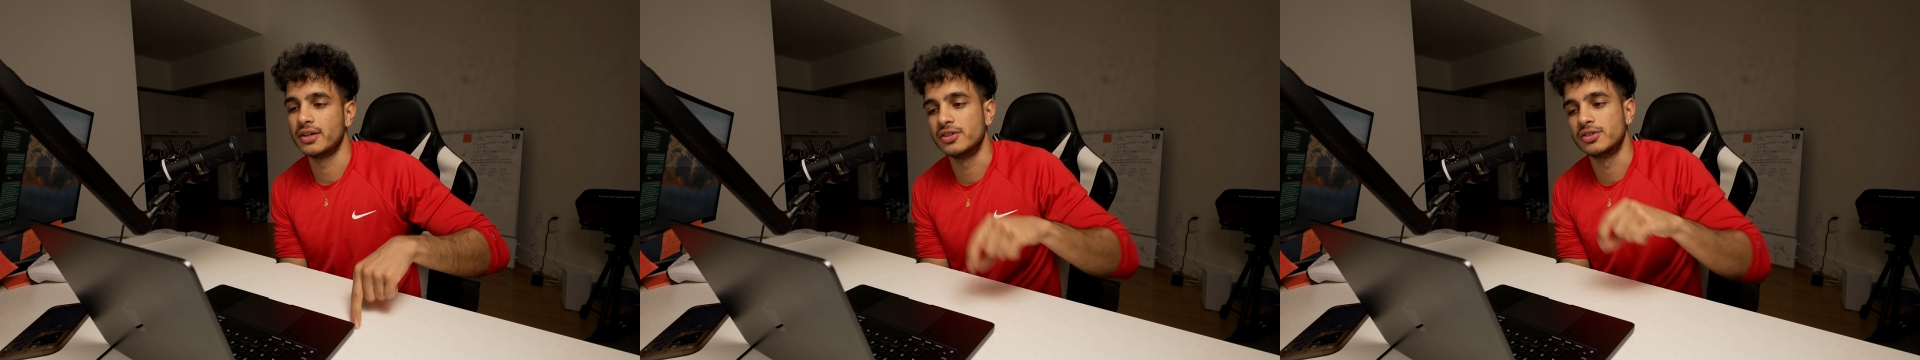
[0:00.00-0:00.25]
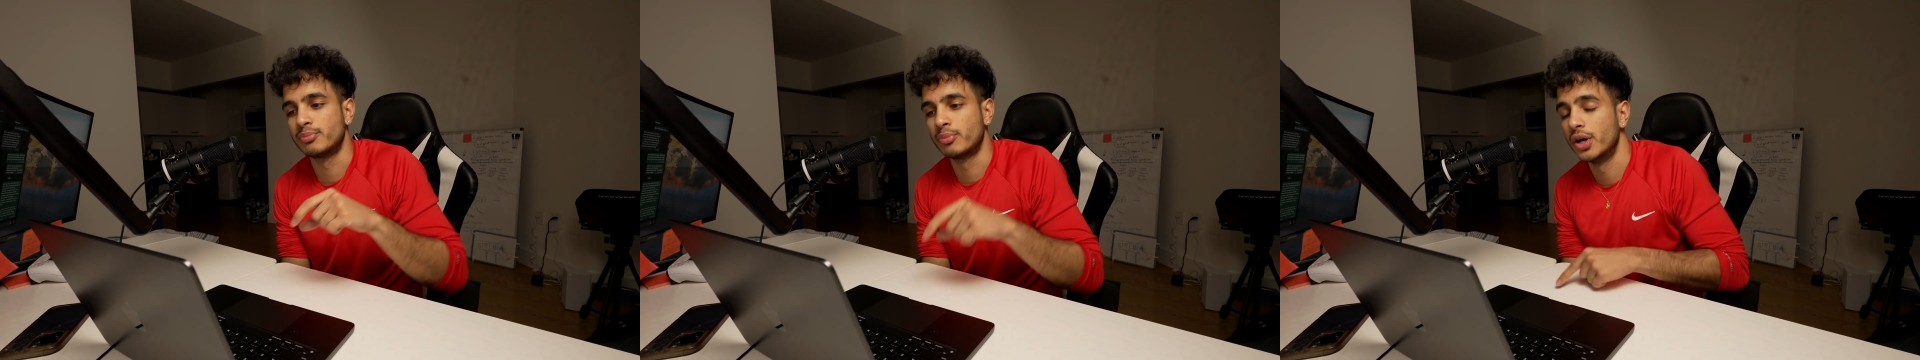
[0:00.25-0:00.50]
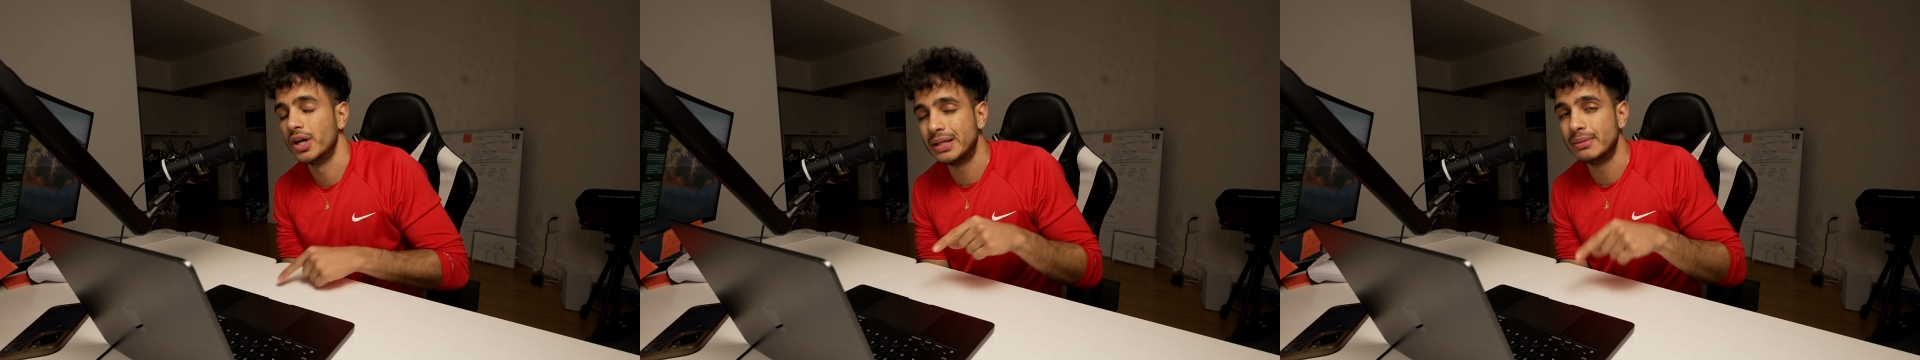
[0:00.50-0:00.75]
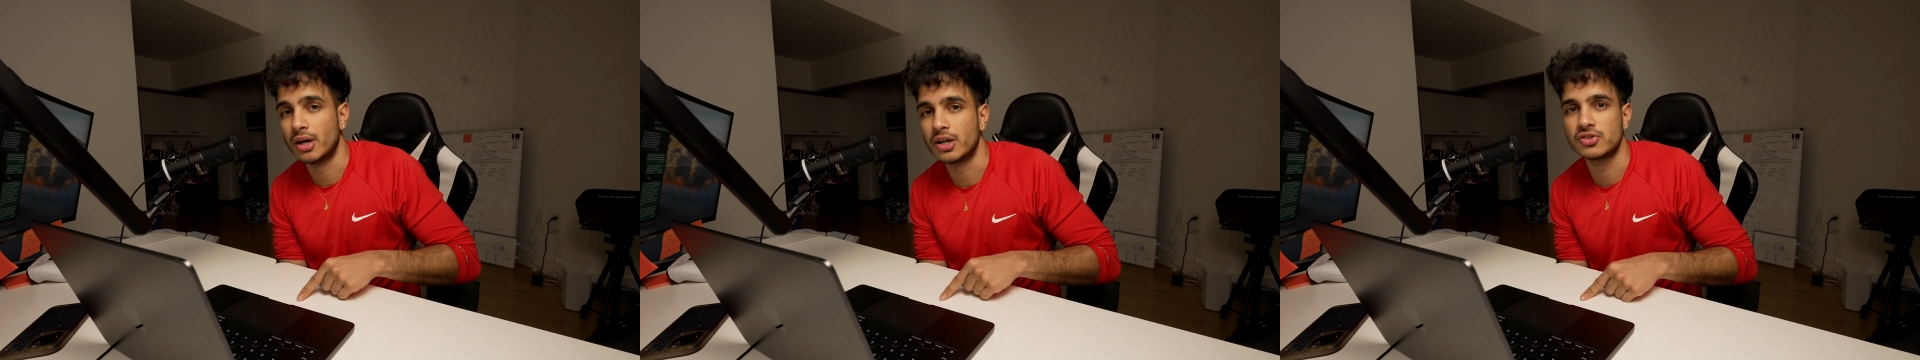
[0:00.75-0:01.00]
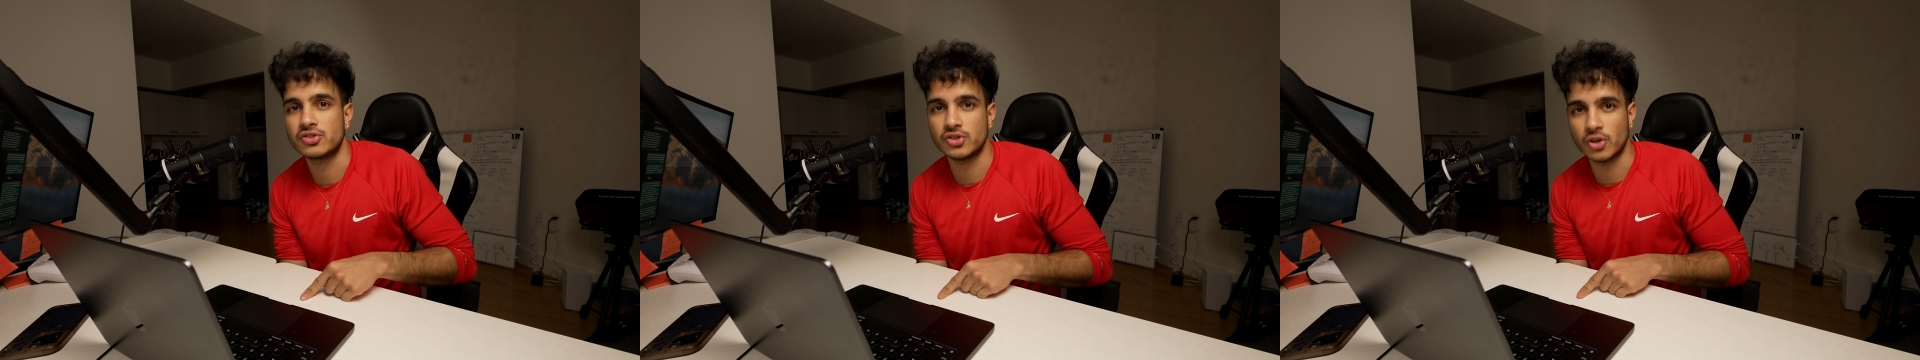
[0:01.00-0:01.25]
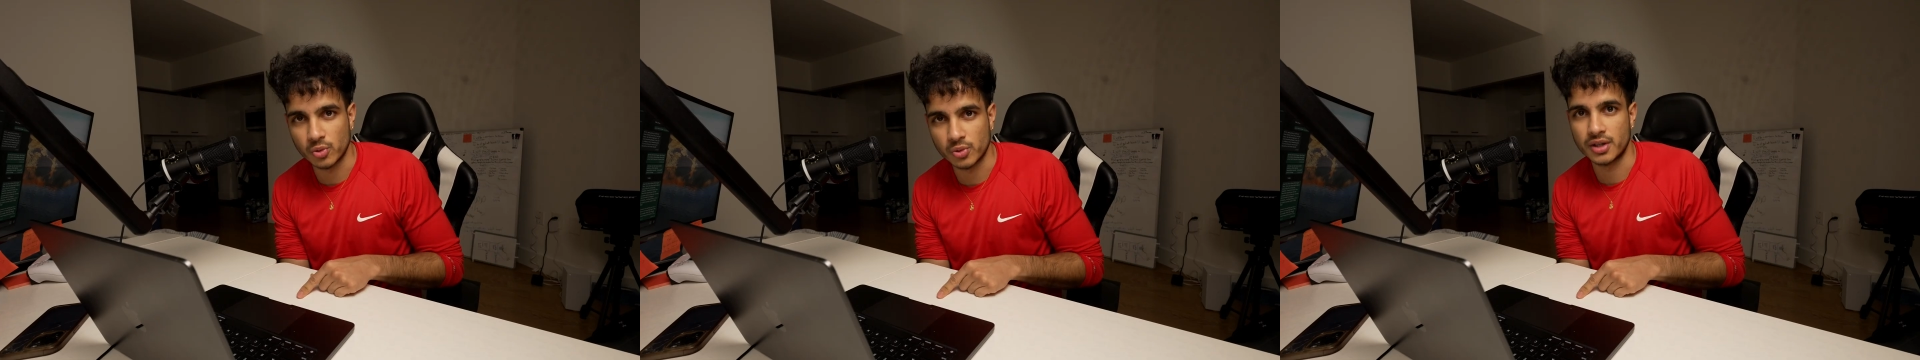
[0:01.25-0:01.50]
is pretty much
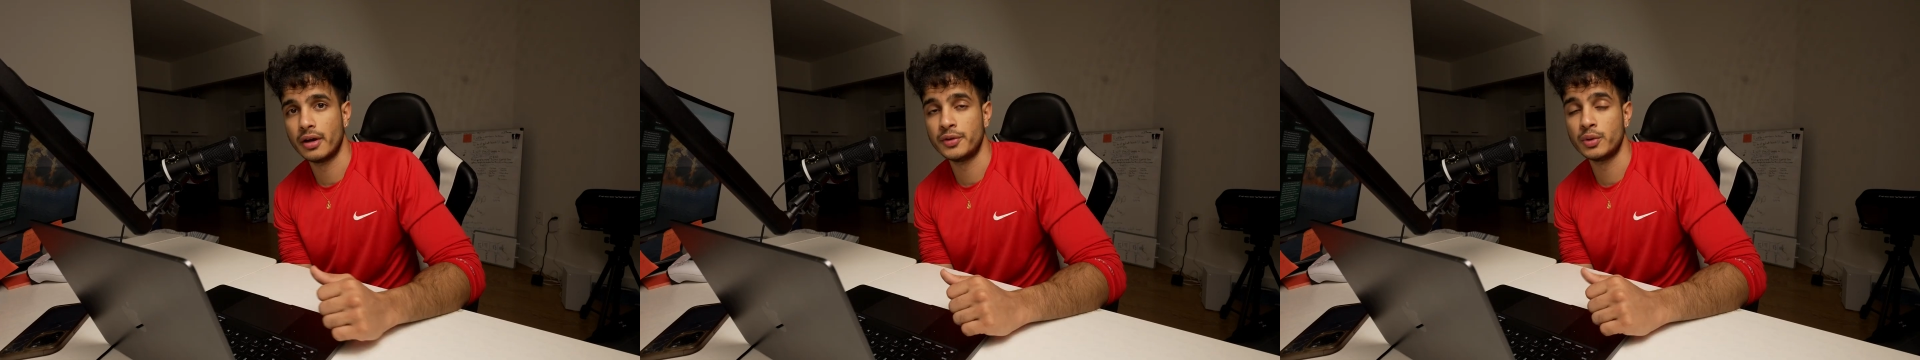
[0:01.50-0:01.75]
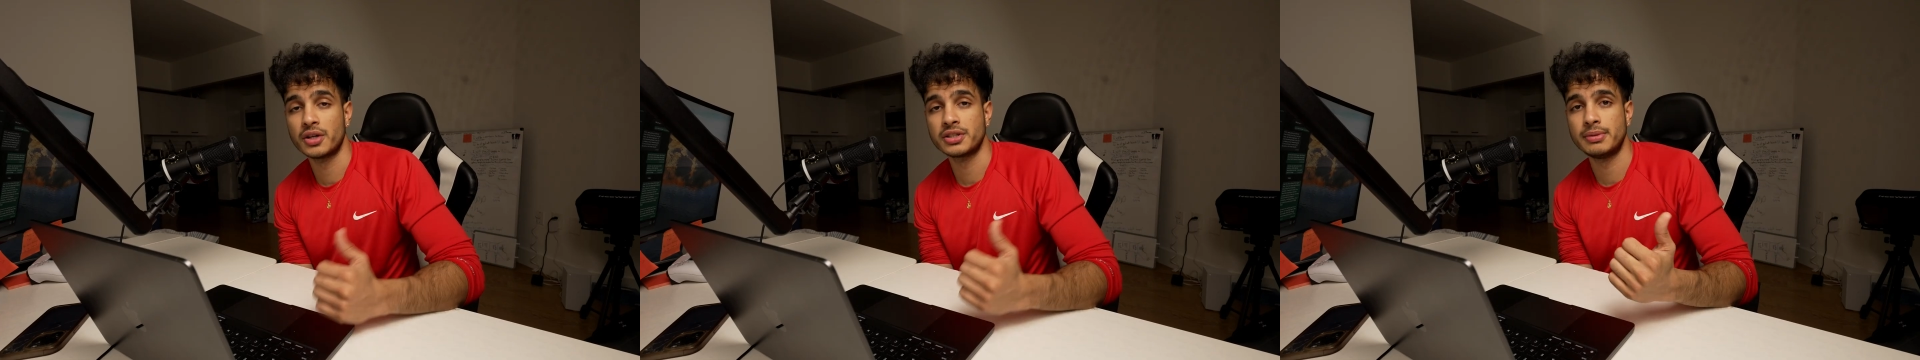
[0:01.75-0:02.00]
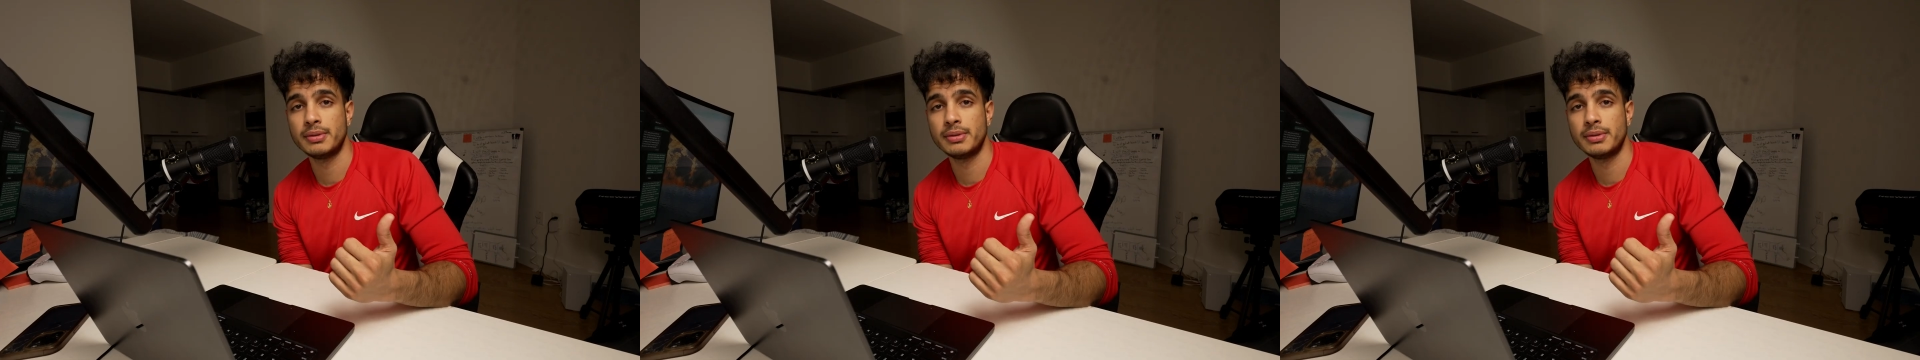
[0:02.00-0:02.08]
sold. If you want to see me